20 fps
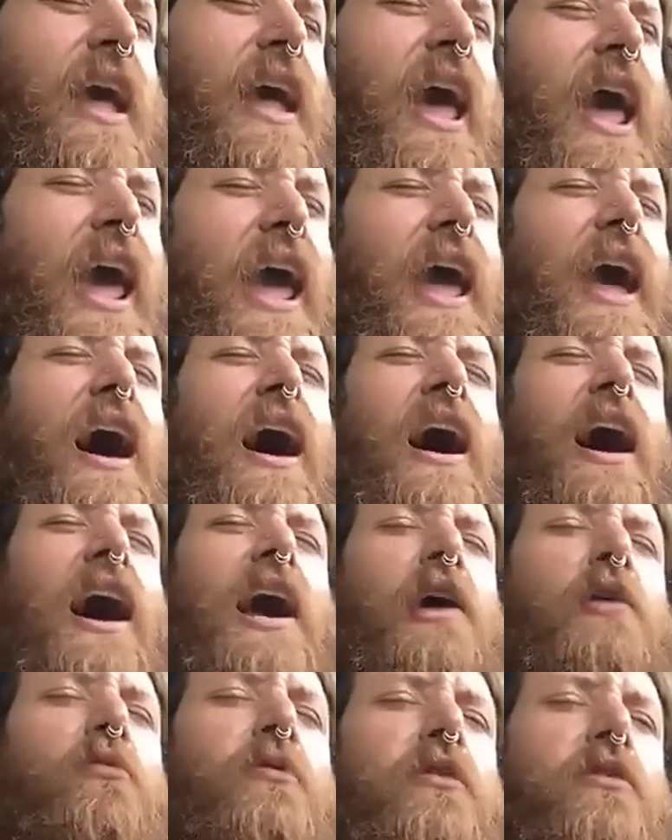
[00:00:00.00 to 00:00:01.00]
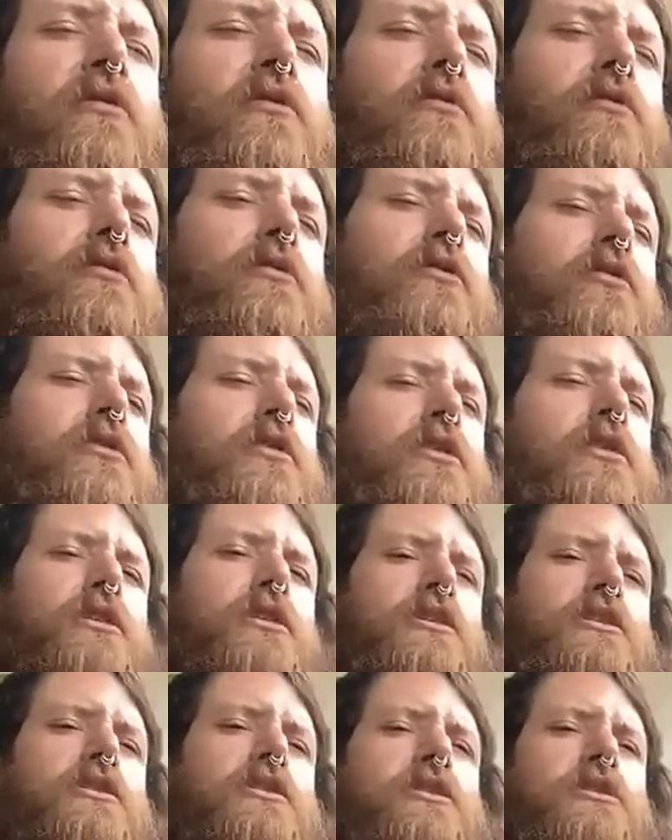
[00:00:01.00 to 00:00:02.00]
AI will
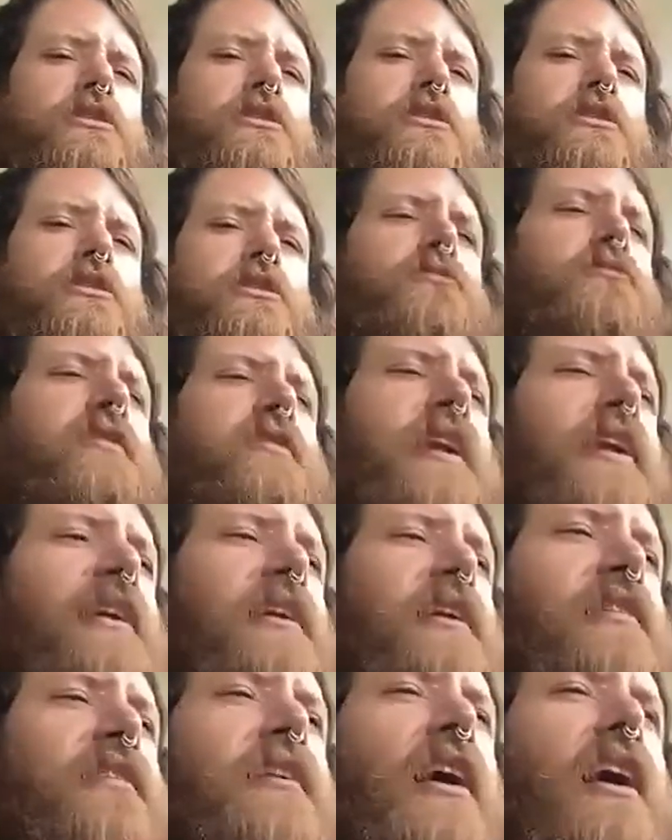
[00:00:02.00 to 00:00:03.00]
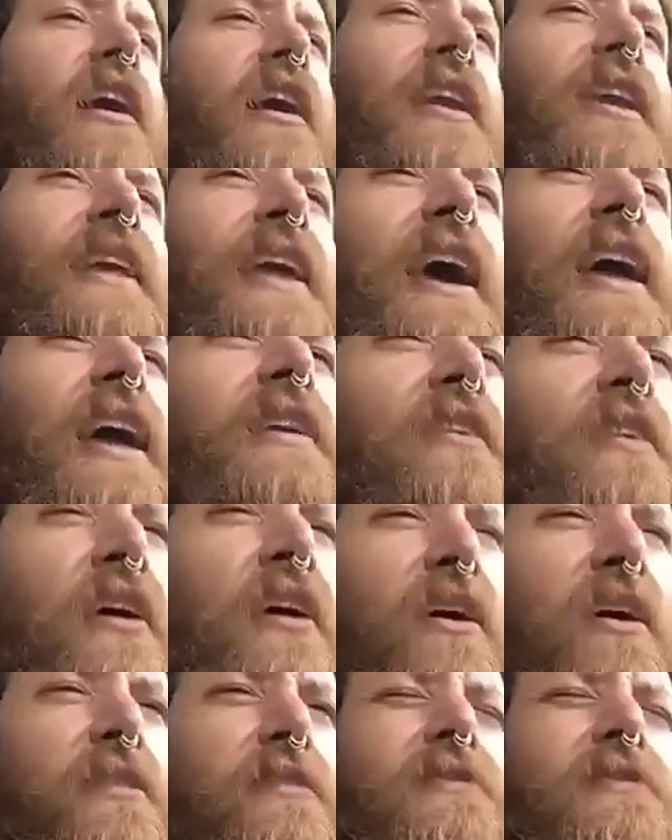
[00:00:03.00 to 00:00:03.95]
learn to do that it is not yet done.